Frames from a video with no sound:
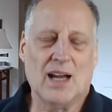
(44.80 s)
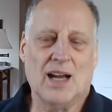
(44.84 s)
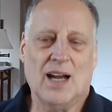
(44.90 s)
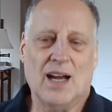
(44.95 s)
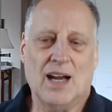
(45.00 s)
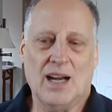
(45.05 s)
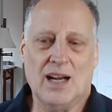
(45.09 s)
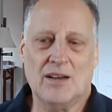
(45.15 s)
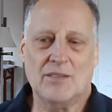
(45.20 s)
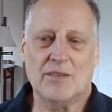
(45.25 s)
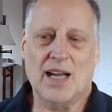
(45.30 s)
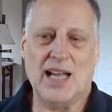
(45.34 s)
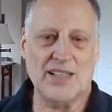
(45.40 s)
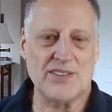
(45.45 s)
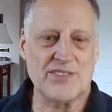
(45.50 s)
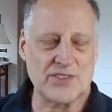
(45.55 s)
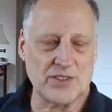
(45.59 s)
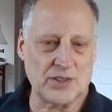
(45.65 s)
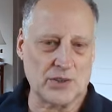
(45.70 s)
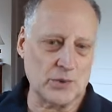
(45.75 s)
Uh, and
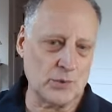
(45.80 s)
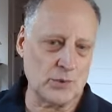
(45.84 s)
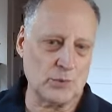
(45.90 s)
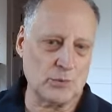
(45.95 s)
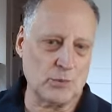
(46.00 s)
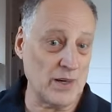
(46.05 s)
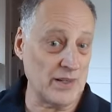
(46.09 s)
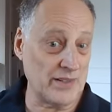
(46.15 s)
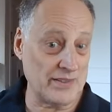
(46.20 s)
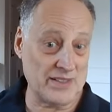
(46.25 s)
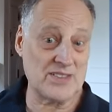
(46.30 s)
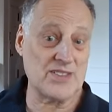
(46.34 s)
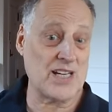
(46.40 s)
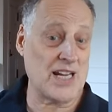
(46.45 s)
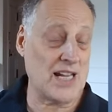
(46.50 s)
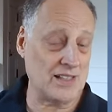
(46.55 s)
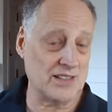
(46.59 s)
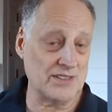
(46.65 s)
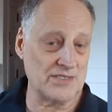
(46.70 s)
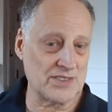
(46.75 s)
so one of the
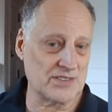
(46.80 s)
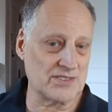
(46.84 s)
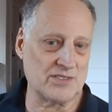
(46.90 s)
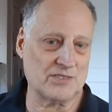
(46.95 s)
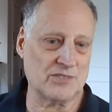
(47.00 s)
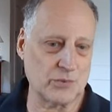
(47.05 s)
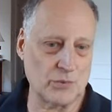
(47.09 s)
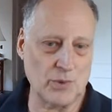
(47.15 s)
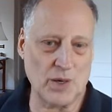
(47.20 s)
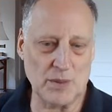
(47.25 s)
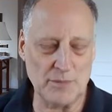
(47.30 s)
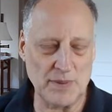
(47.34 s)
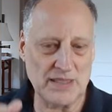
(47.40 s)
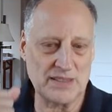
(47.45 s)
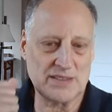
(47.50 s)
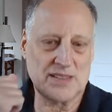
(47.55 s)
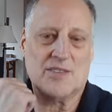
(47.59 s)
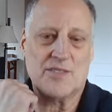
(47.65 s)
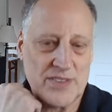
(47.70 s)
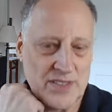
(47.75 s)
challenges of what makes
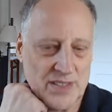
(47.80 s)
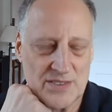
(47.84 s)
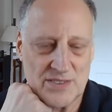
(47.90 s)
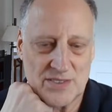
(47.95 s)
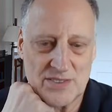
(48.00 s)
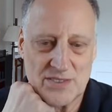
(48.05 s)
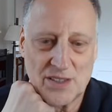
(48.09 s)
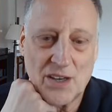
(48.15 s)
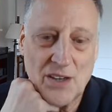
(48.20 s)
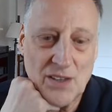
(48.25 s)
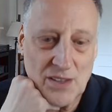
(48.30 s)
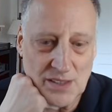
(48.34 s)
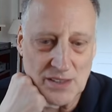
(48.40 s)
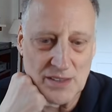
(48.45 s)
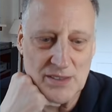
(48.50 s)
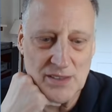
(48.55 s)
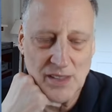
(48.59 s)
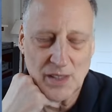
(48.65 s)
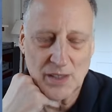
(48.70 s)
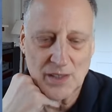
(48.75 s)
conversations
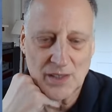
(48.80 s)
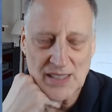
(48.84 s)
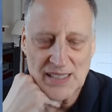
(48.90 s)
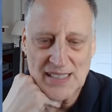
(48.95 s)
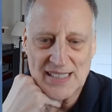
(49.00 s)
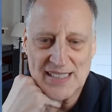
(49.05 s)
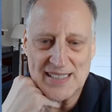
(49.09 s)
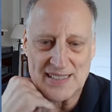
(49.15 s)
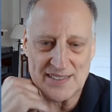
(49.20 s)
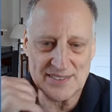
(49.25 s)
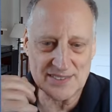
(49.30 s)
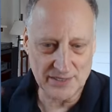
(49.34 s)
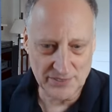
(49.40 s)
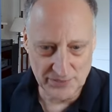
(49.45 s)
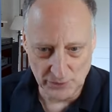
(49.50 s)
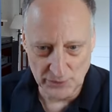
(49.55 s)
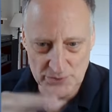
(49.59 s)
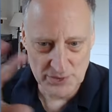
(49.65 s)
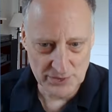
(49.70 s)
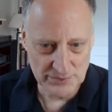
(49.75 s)
hard is that
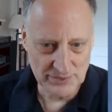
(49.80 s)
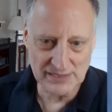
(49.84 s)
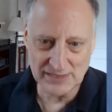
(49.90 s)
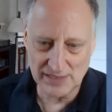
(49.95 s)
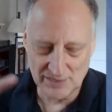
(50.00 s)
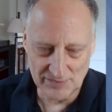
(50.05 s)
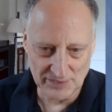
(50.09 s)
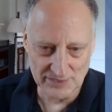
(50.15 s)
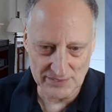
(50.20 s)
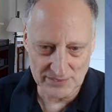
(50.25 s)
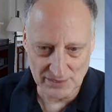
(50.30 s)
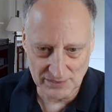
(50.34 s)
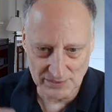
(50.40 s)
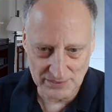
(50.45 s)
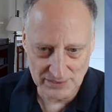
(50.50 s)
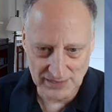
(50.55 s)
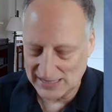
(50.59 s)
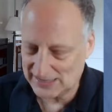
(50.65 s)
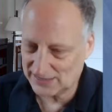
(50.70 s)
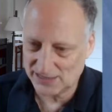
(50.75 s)
those three levels are
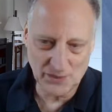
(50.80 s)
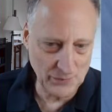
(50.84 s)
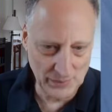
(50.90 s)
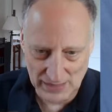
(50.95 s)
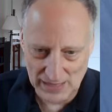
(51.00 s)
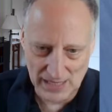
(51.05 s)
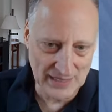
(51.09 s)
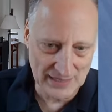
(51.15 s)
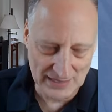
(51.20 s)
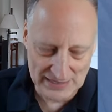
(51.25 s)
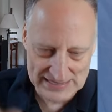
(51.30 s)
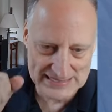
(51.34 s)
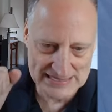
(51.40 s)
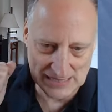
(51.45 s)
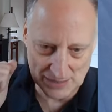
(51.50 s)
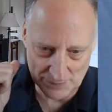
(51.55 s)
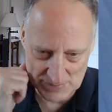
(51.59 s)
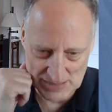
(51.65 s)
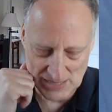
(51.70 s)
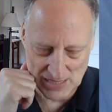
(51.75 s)
kind of going on at the
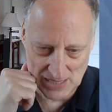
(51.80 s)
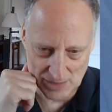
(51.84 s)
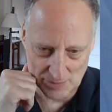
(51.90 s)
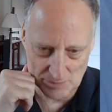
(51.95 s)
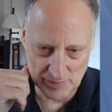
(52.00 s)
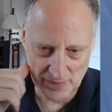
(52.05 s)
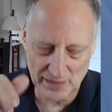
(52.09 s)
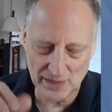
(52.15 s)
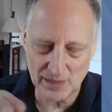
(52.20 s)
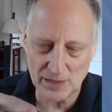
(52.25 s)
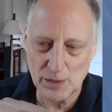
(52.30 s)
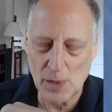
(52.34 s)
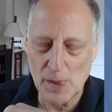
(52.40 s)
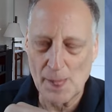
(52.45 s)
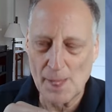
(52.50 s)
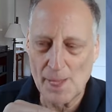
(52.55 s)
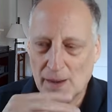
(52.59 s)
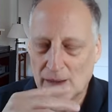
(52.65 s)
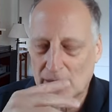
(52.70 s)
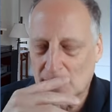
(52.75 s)
same time. The,
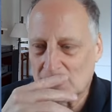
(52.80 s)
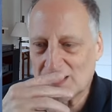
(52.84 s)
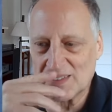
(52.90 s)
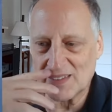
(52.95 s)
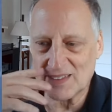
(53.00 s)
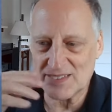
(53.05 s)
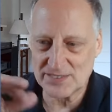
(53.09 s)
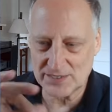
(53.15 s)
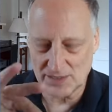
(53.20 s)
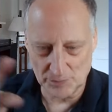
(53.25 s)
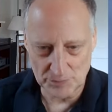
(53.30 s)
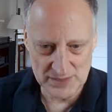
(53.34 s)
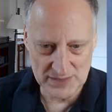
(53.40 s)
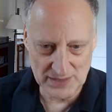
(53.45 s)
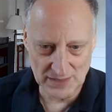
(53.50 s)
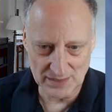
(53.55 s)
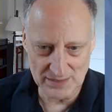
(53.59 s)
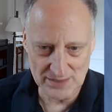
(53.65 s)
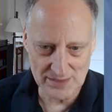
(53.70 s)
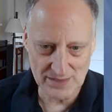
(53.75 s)
the
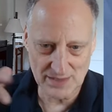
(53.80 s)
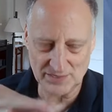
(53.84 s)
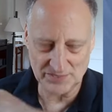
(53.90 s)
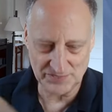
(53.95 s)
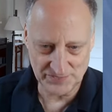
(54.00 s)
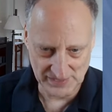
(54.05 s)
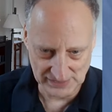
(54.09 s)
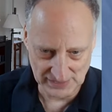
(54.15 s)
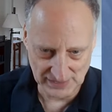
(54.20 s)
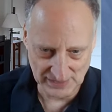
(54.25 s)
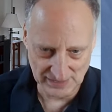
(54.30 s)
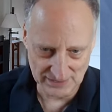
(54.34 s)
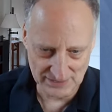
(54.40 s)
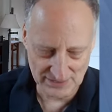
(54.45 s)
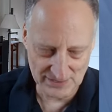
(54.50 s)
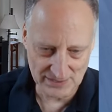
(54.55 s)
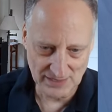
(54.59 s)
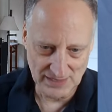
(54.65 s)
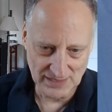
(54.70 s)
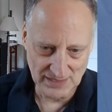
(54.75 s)
substance, the
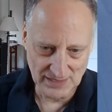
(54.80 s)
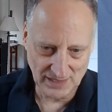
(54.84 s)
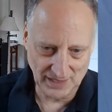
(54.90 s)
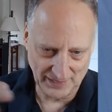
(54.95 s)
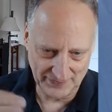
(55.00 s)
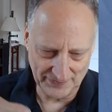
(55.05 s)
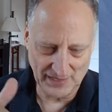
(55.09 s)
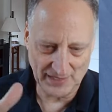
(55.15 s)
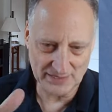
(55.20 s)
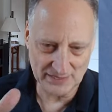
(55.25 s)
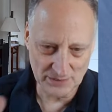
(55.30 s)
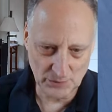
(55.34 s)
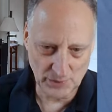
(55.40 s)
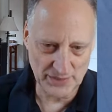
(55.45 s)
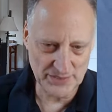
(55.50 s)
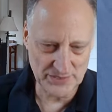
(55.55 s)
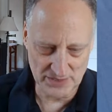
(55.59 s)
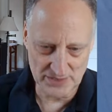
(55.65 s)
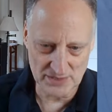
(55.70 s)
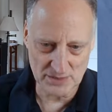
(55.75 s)
feelings, and then
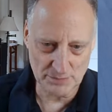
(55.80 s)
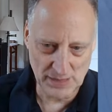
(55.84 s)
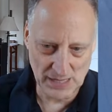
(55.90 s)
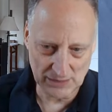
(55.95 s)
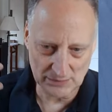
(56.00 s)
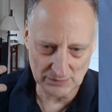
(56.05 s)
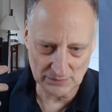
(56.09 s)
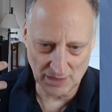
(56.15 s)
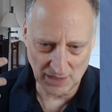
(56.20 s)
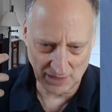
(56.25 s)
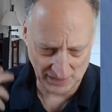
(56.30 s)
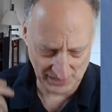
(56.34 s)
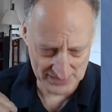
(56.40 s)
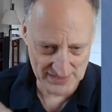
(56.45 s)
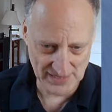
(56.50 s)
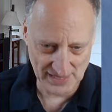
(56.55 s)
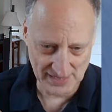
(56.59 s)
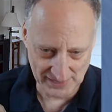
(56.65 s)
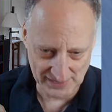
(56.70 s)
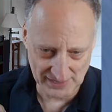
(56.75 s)
questions about our
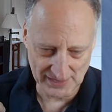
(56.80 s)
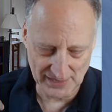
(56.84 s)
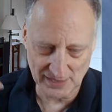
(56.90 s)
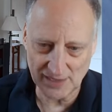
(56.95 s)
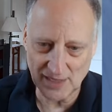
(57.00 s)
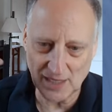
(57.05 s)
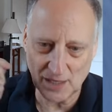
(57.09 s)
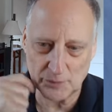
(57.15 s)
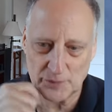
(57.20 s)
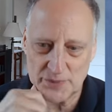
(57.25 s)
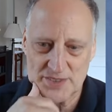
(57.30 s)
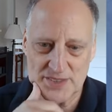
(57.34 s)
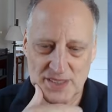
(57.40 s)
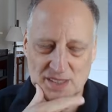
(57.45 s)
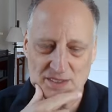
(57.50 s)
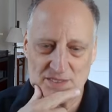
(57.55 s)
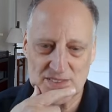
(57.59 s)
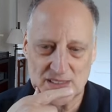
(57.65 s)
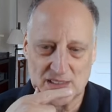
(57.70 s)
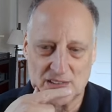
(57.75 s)
identity and how we see
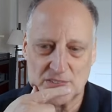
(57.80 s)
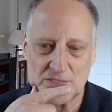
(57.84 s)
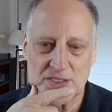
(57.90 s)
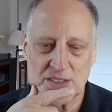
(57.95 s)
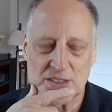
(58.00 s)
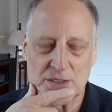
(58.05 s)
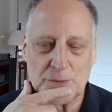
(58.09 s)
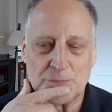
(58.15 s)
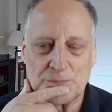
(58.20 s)
ourselves.